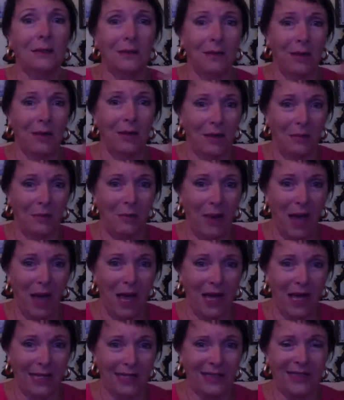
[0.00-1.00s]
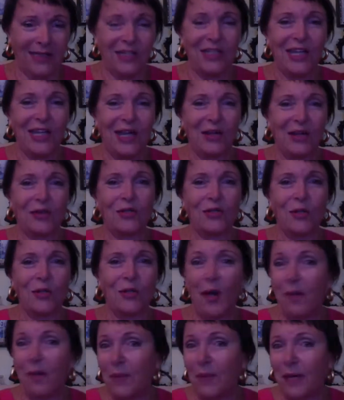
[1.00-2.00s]
the mind tells
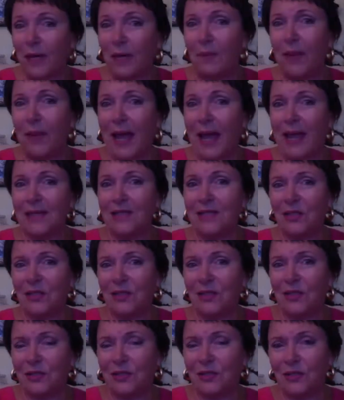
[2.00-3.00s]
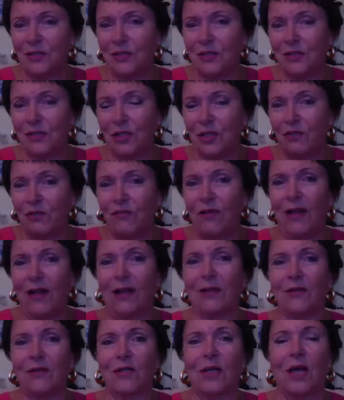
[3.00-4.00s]
you I've been abandoned. She
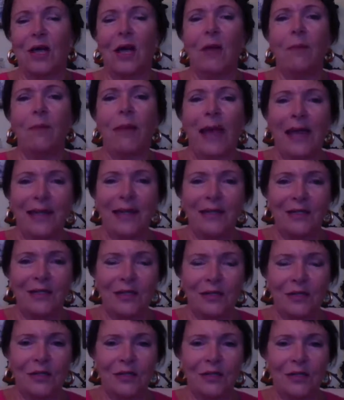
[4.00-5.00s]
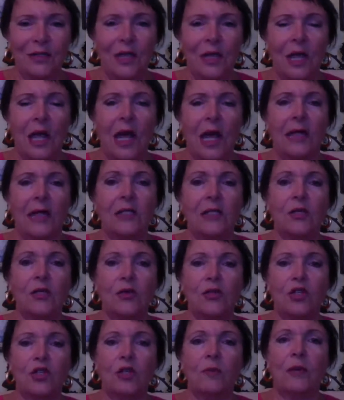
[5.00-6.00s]
felt abandoned, and
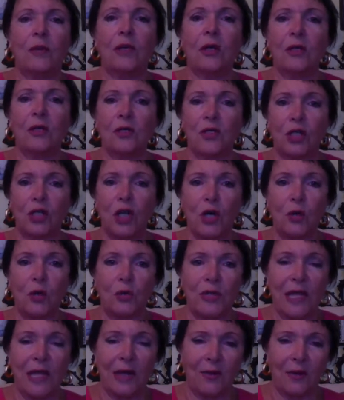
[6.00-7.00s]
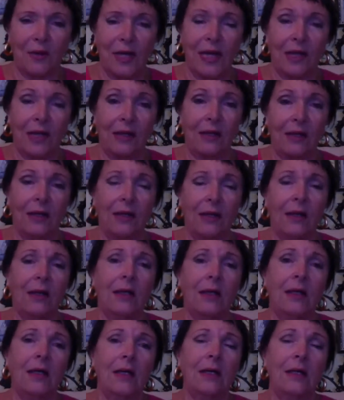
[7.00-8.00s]
so she'd begun to go downhill.
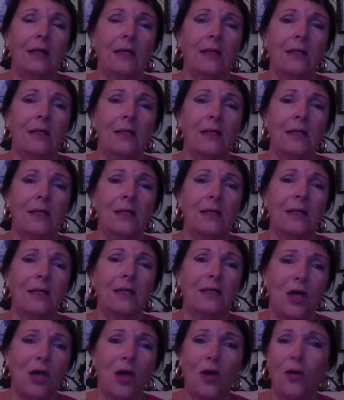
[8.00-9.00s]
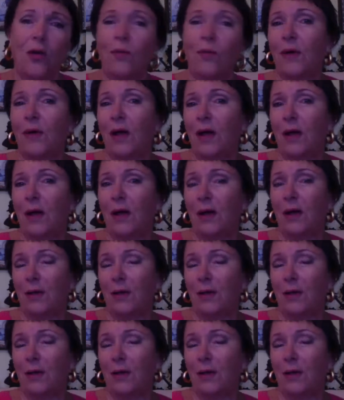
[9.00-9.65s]
So a